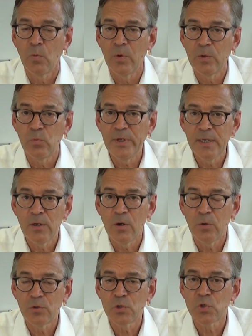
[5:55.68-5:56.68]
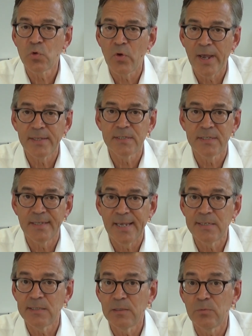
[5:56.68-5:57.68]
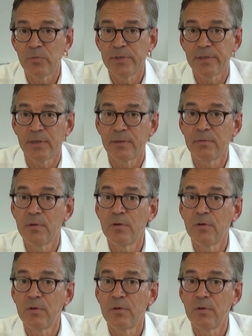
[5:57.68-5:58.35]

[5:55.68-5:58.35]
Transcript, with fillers: When we go transnasal with a